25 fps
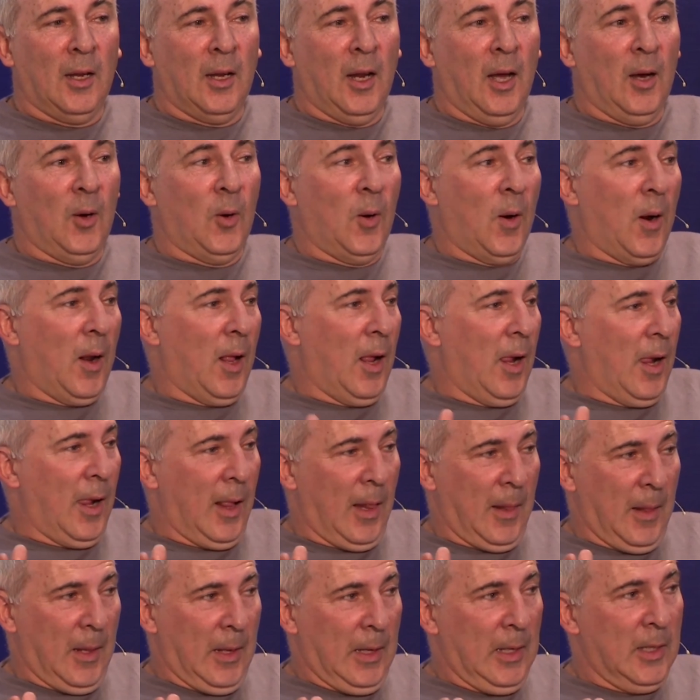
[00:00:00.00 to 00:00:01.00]
Now,
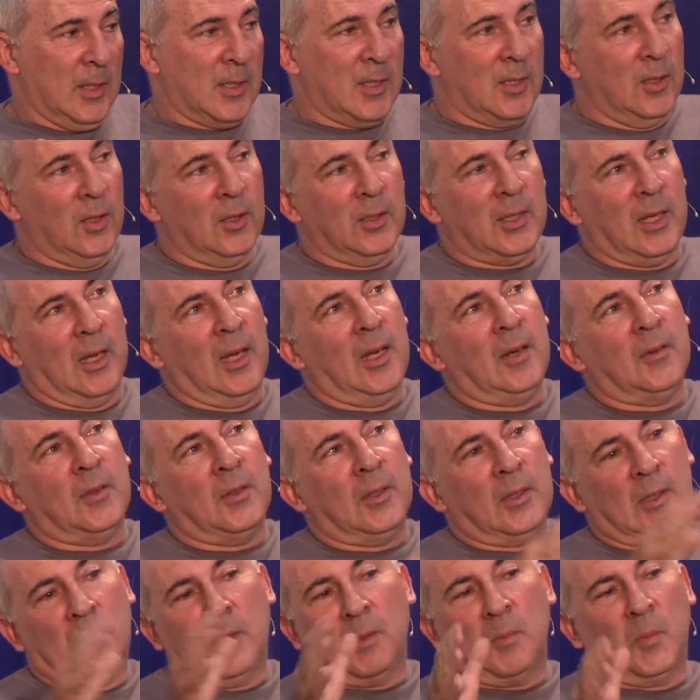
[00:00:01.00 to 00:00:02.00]
it's not,
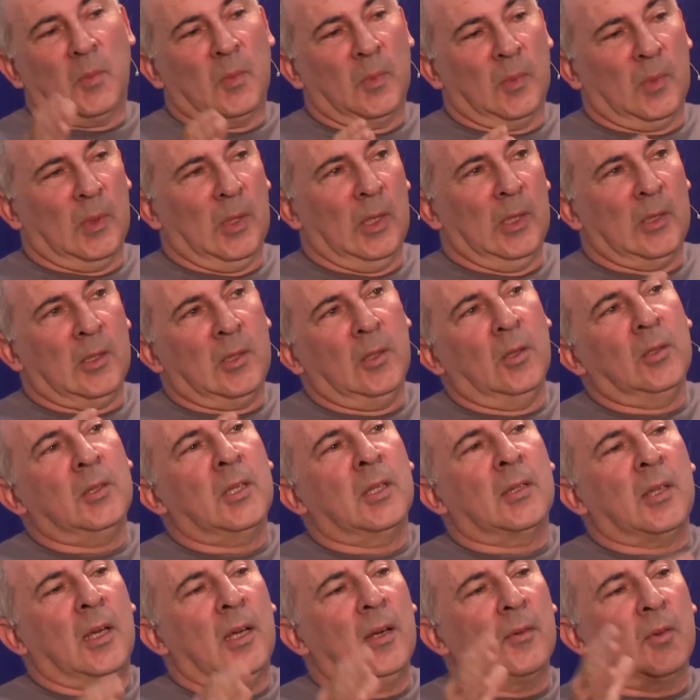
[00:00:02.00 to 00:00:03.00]
ever, it's not
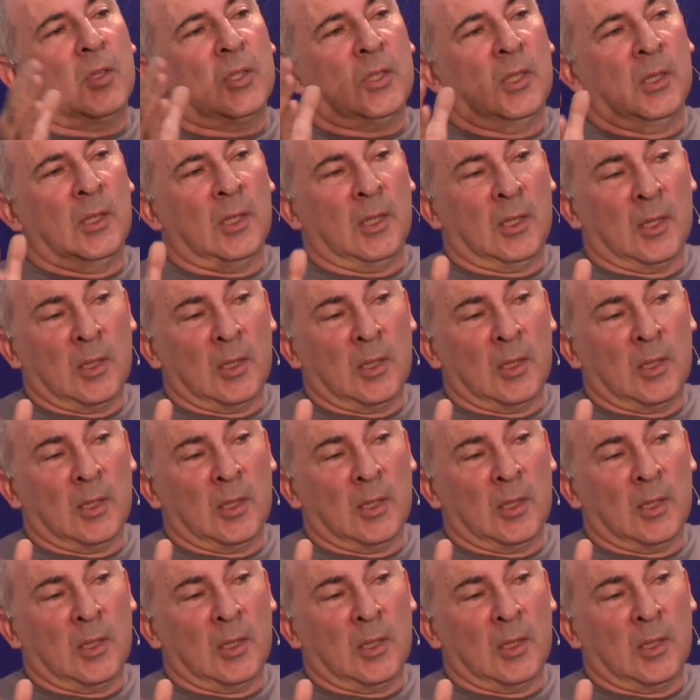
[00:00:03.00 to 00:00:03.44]
that everything